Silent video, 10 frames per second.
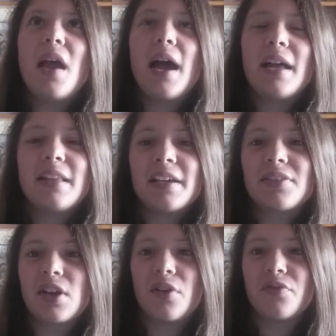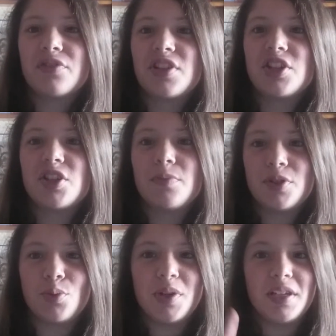like the confrontation
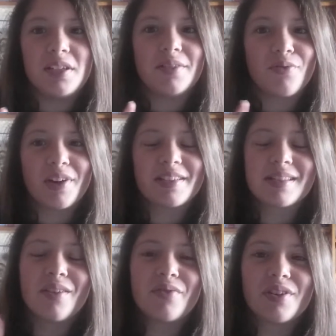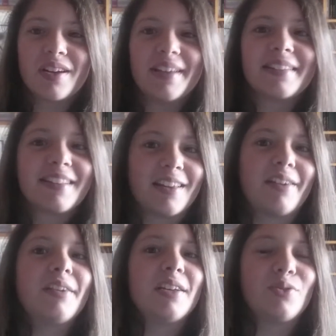between Frank's lover and
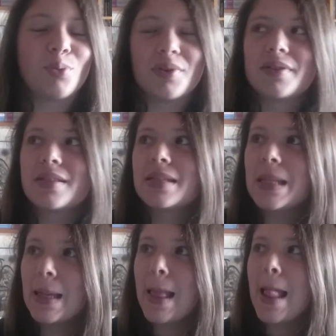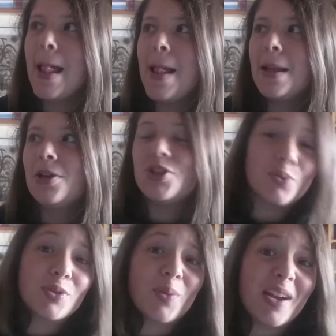Claire. She
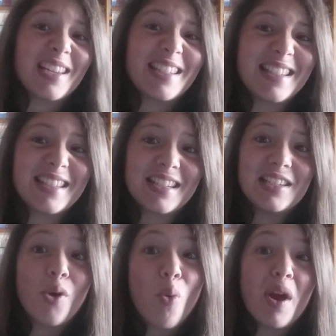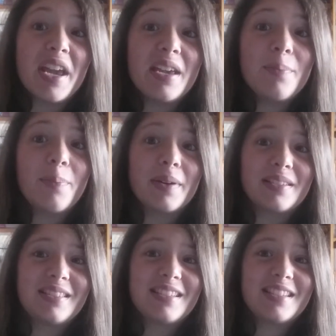was right in a way,
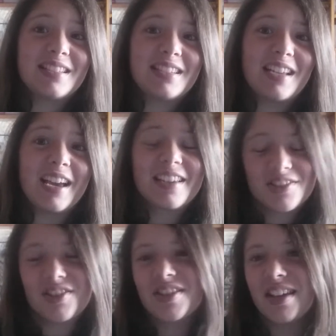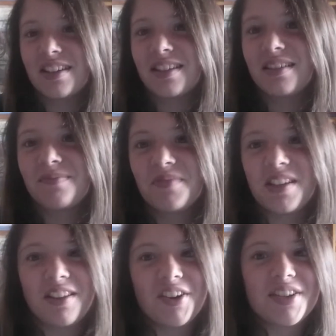but I understand
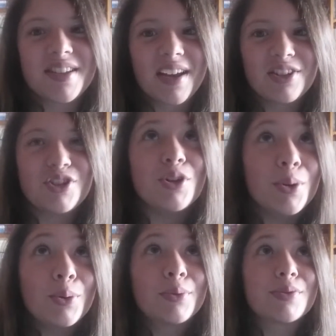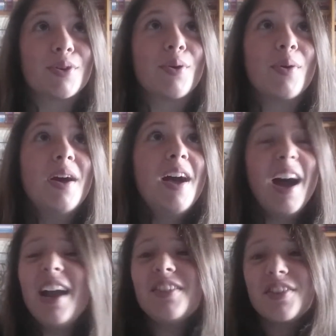Claire's side too. So
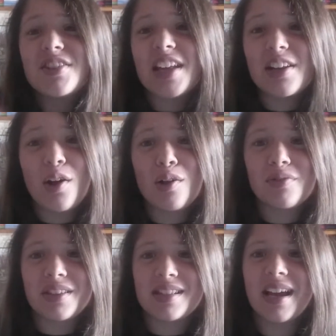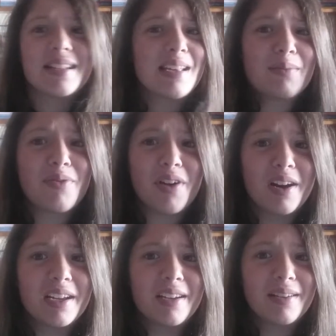I understand all of the sides. I'm a
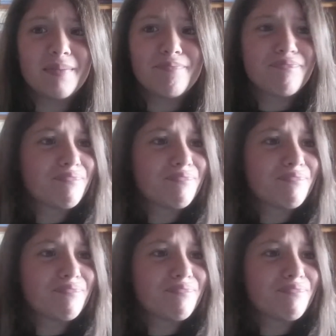very